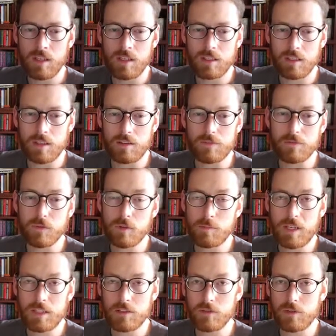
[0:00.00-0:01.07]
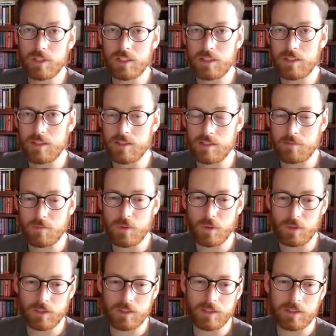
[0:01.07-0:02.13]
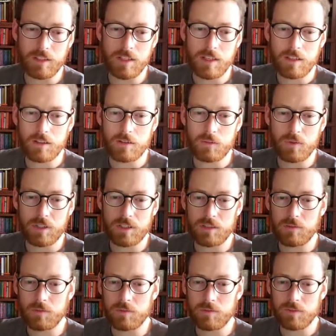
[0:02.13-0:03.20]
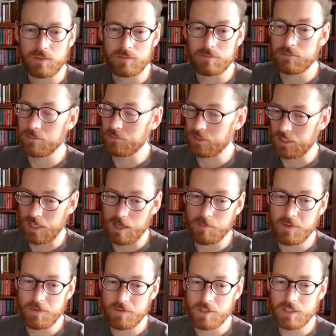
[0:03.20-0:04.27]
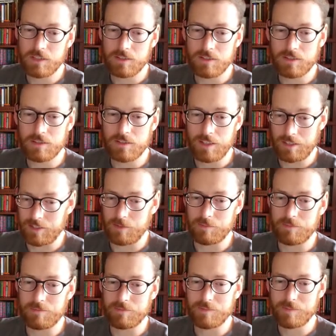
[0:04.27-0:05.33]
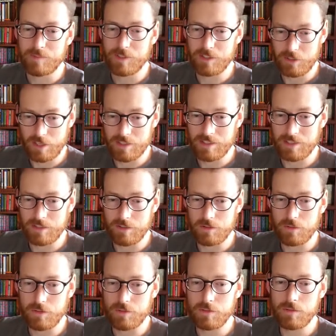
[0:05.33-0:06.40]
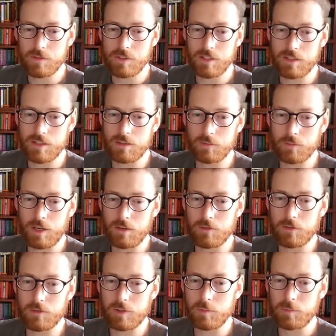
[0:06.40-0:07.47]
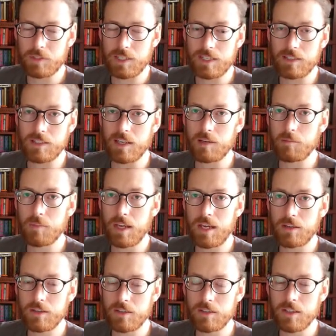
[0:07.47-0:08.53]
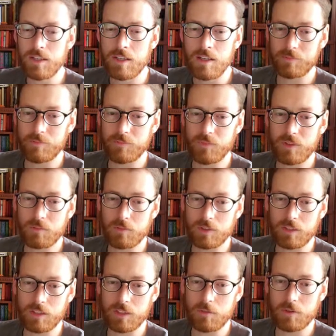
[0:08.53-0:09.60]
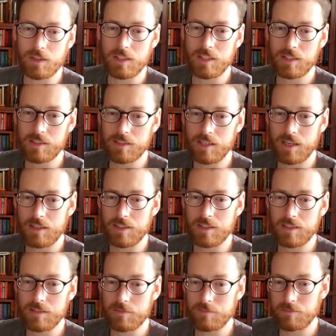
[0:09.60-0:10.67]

Now the format string is important. The one that I'm using, and I'm suggesting you use, is the round trip date time pattern. We're going to go with this, and this